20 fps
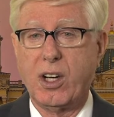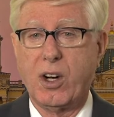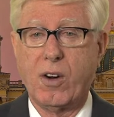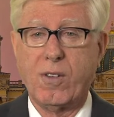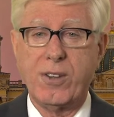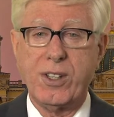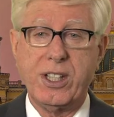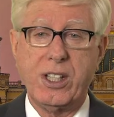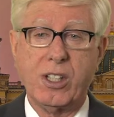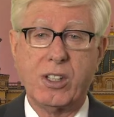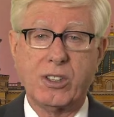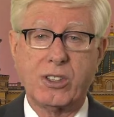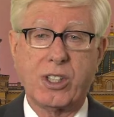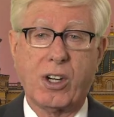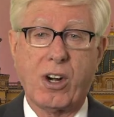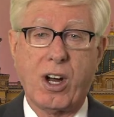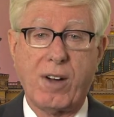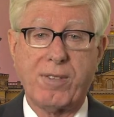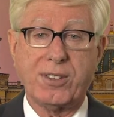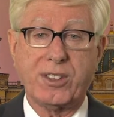Over the years,
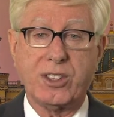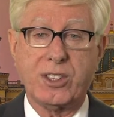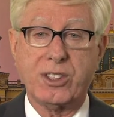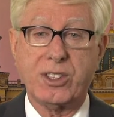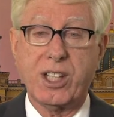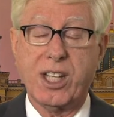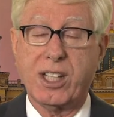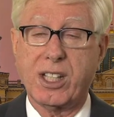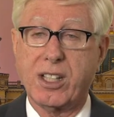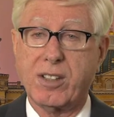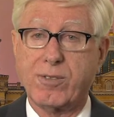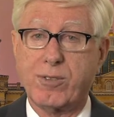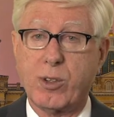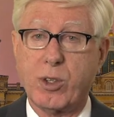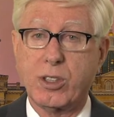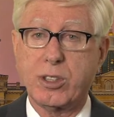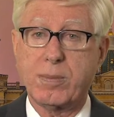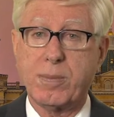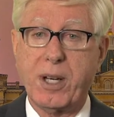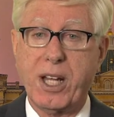our office has taken
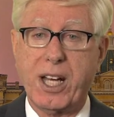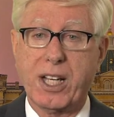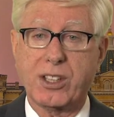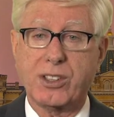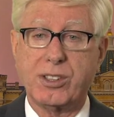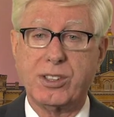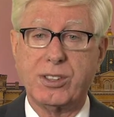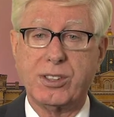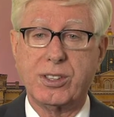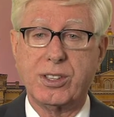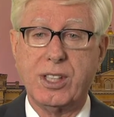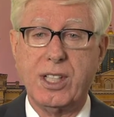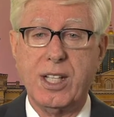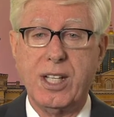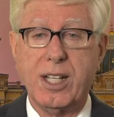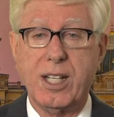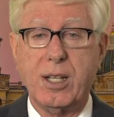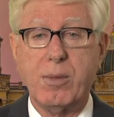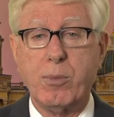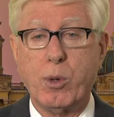enforcement actions
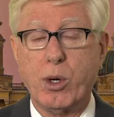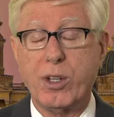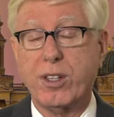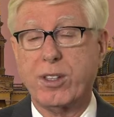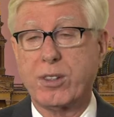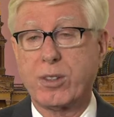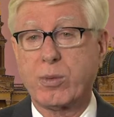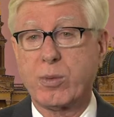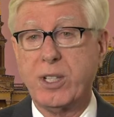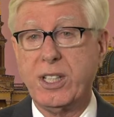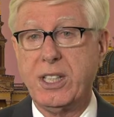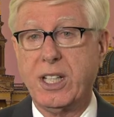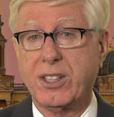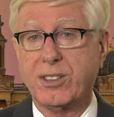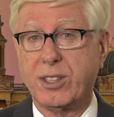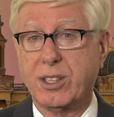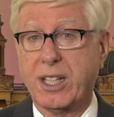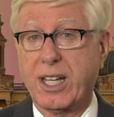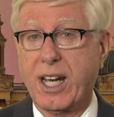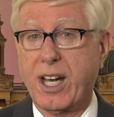in more than
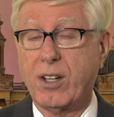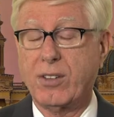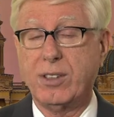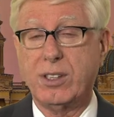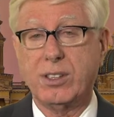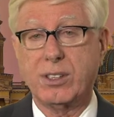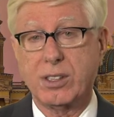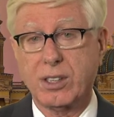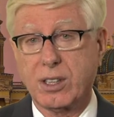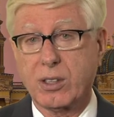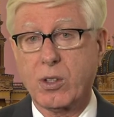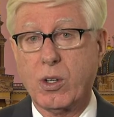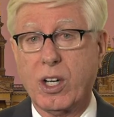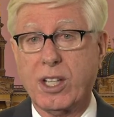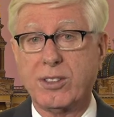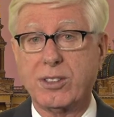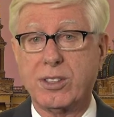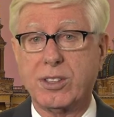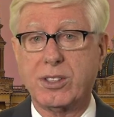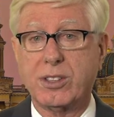36 counties
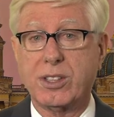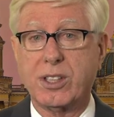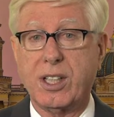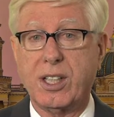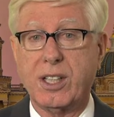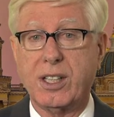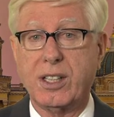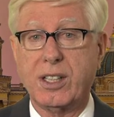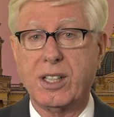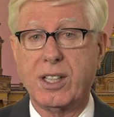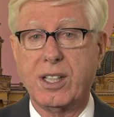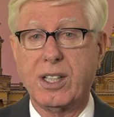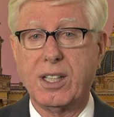across the state.